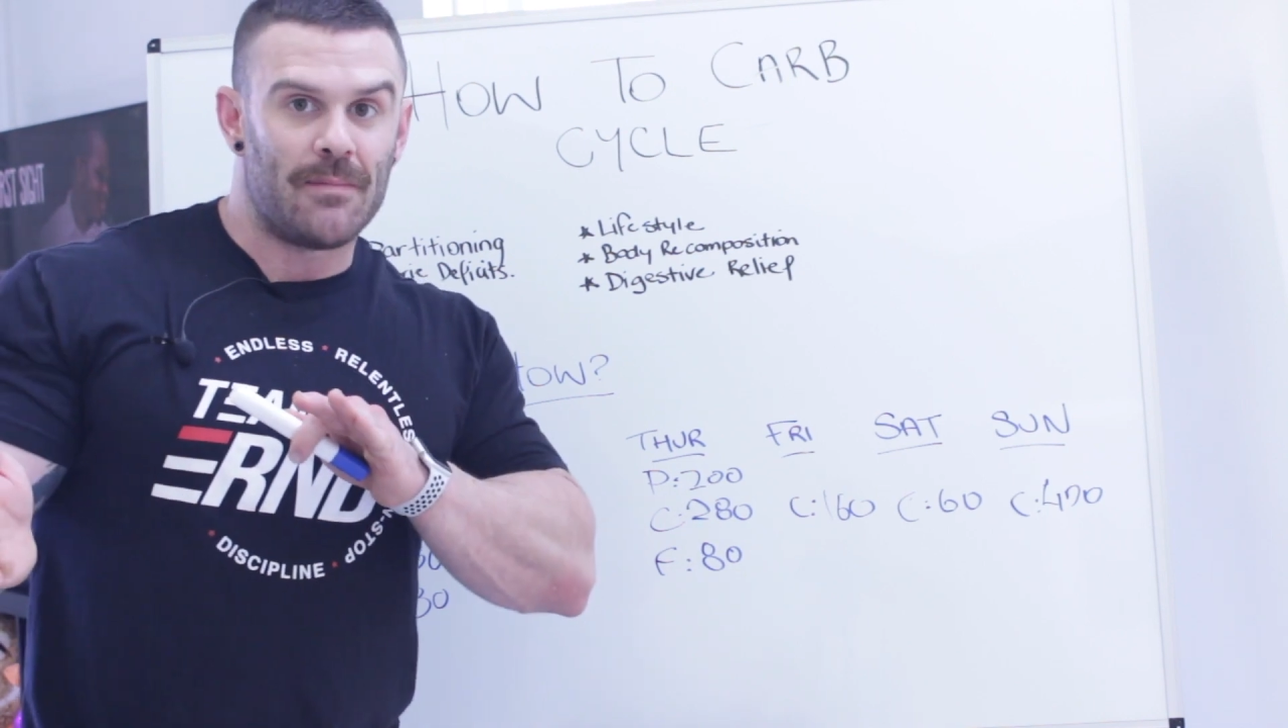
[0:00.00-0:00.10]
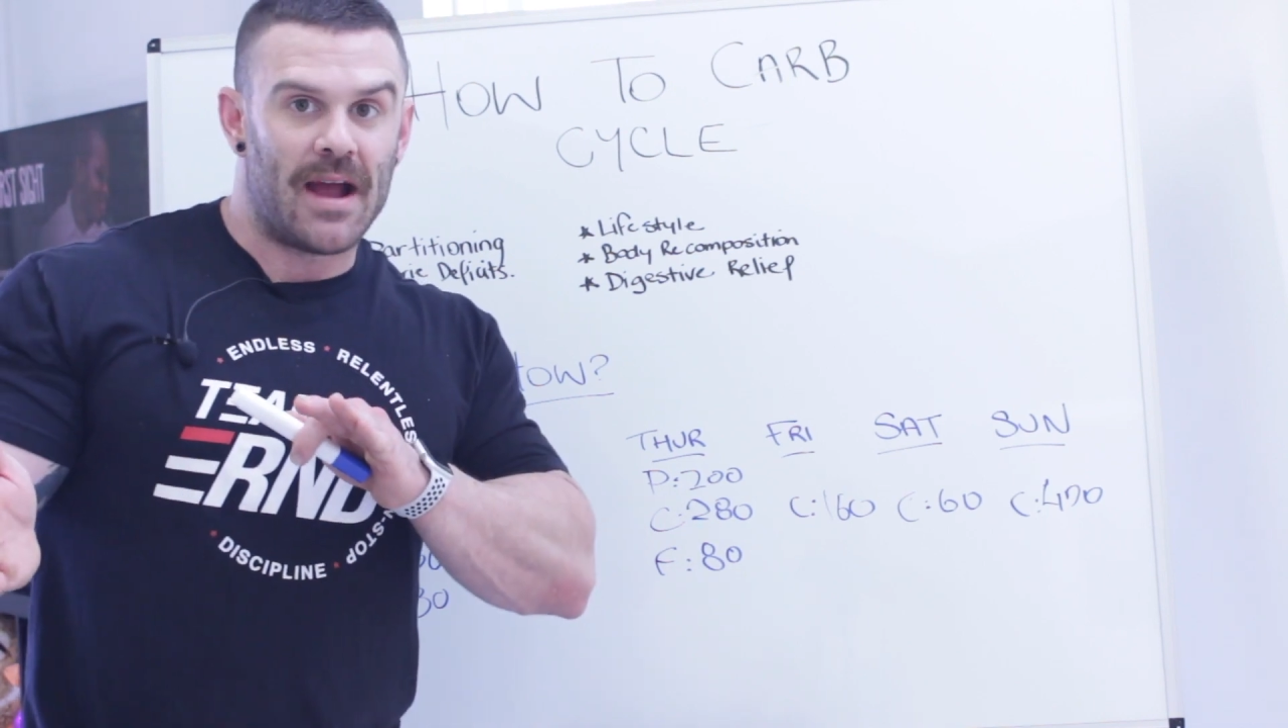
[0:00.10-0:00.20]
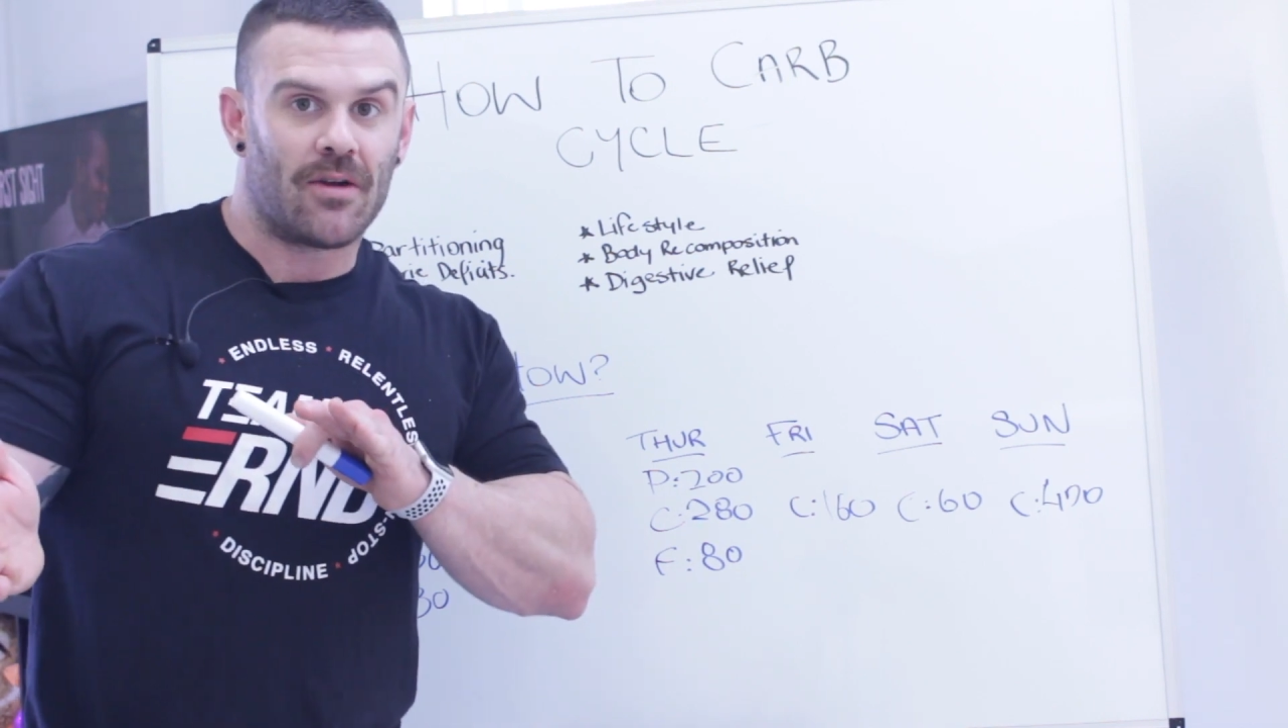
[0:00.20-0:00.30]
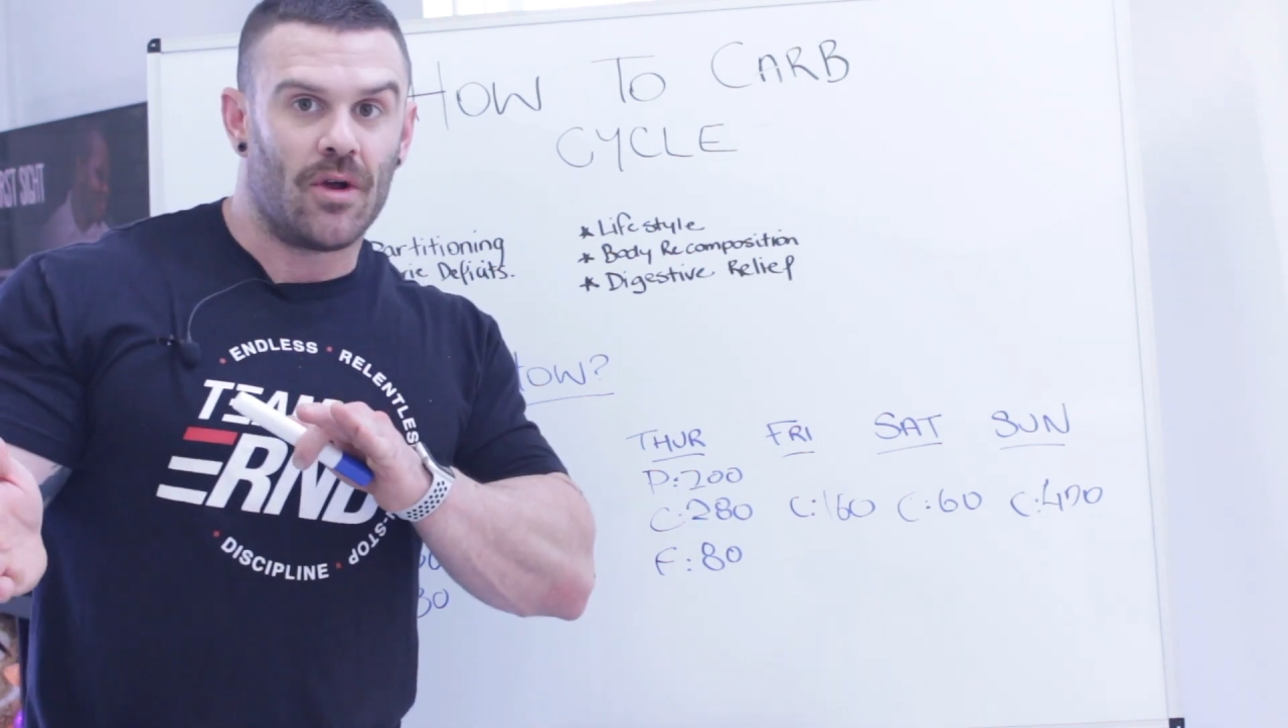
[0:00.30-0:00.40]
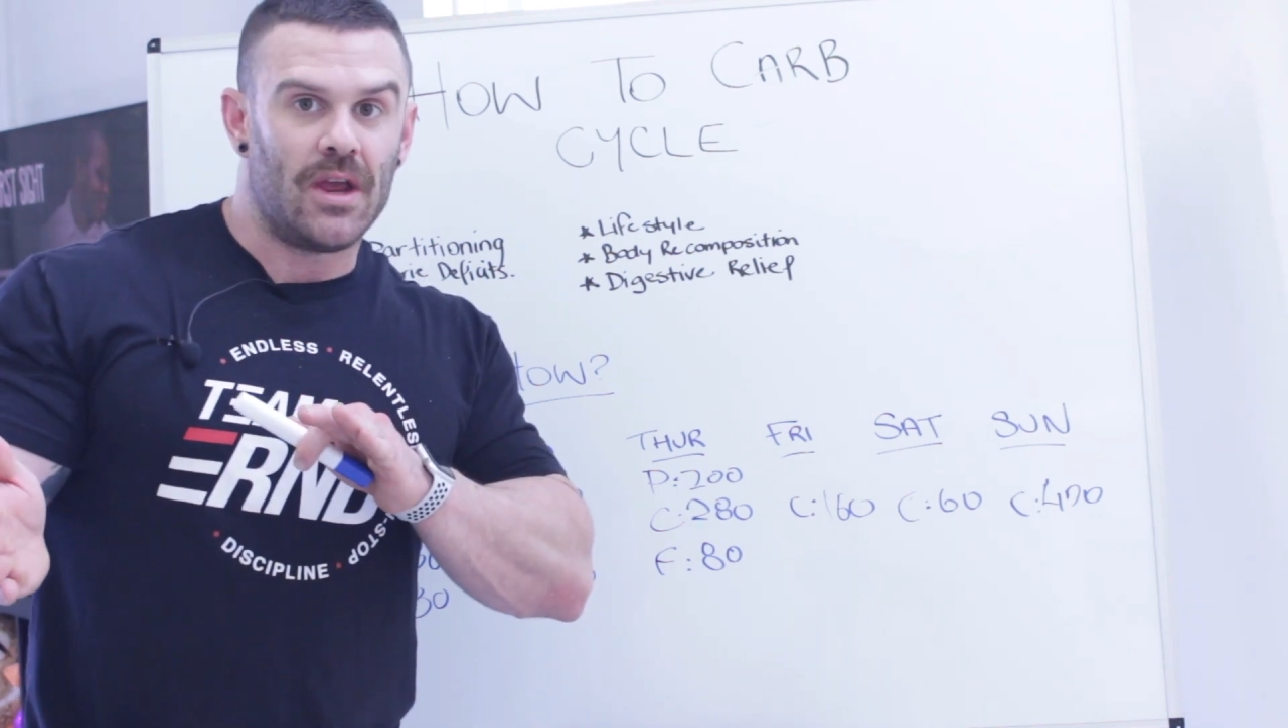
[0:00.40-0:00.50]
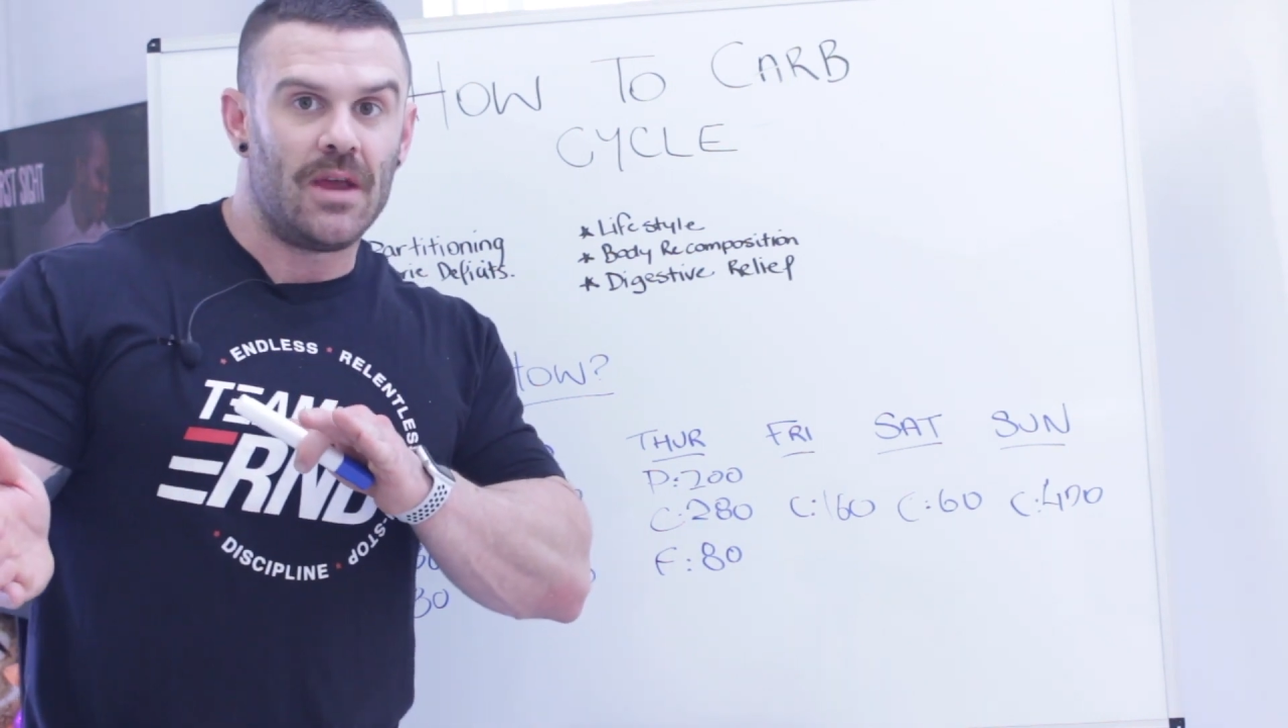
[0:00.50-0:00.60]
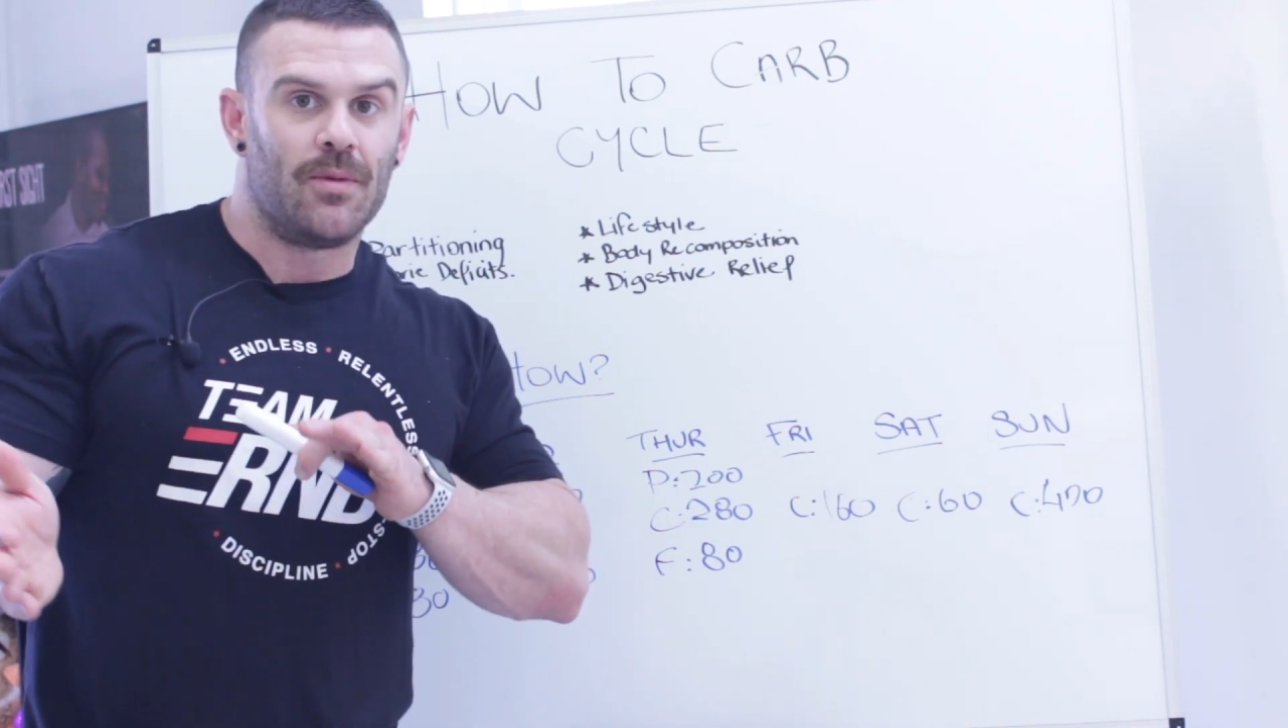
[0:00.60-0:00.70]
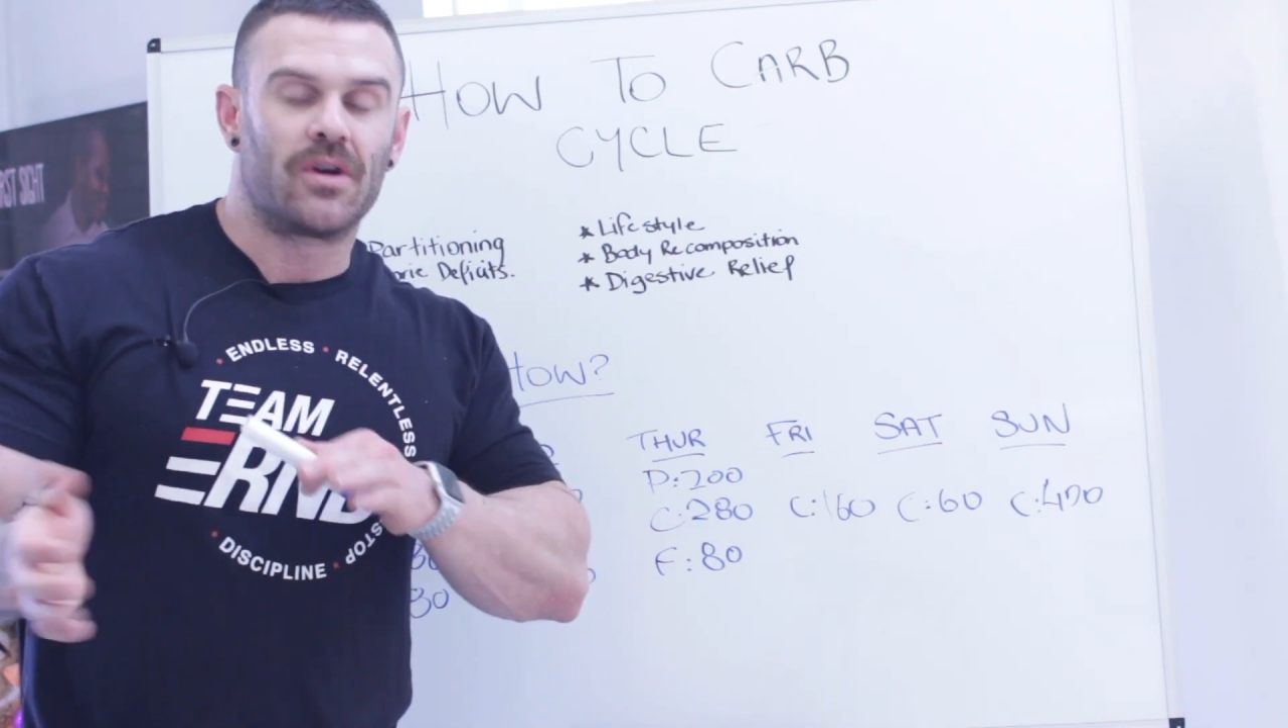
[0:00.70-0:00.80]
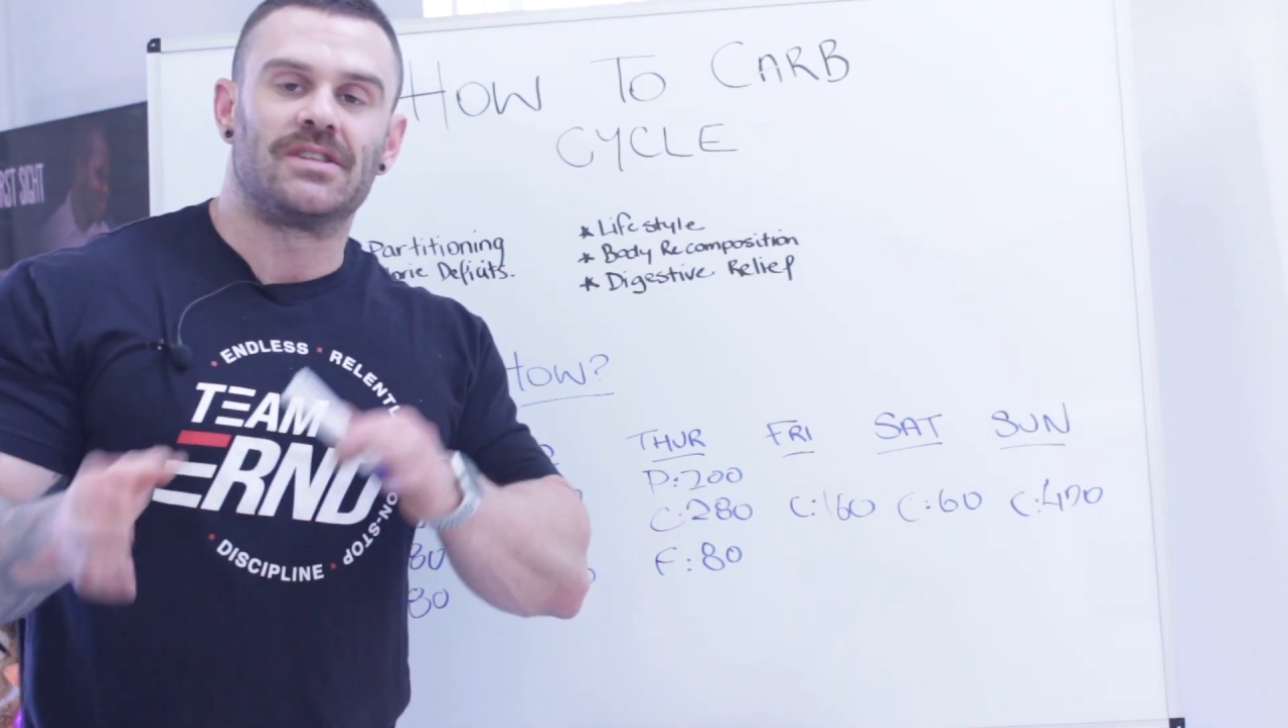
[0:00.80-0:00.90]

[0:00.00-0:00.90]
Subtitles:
the macro ebook